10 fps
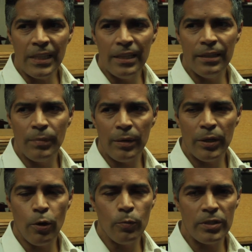it made
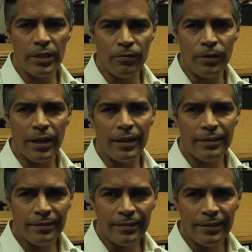me homesick for that.
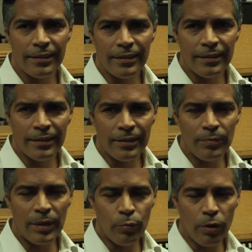
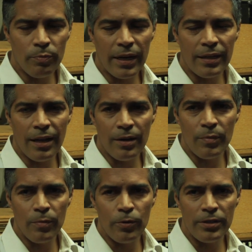It brought back a lot of
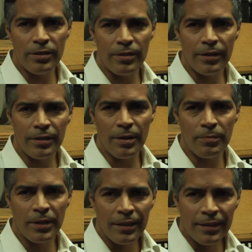memories,
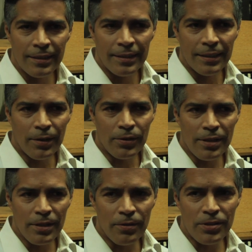except I was
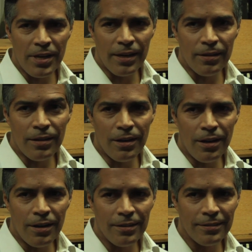on the other side of the
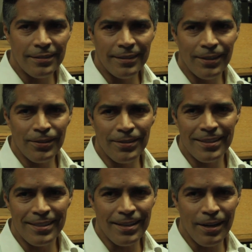law. You know,
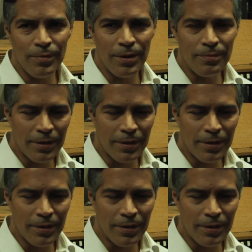this time